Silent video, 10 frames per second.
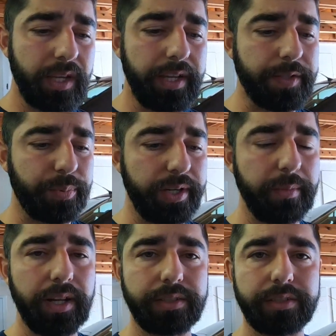It's pretty
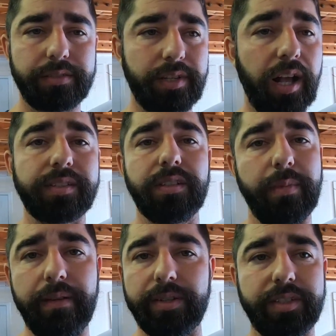much
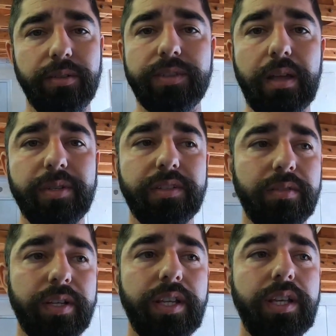custom every single time you
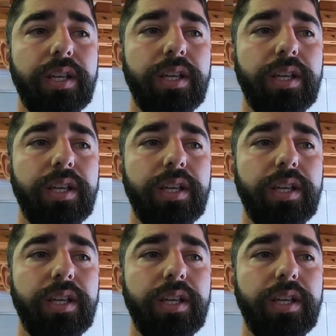do it.